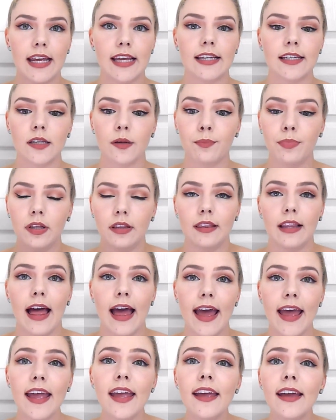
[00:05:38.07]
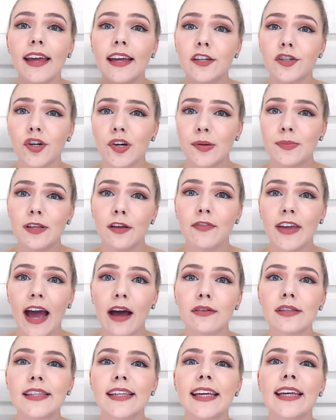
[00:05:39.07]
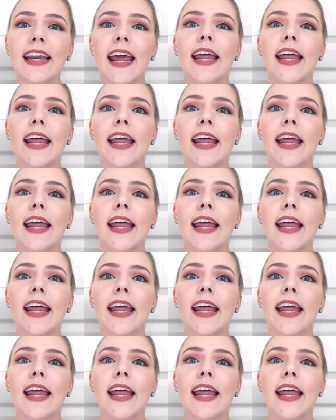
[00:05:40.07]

into play in terms of counseling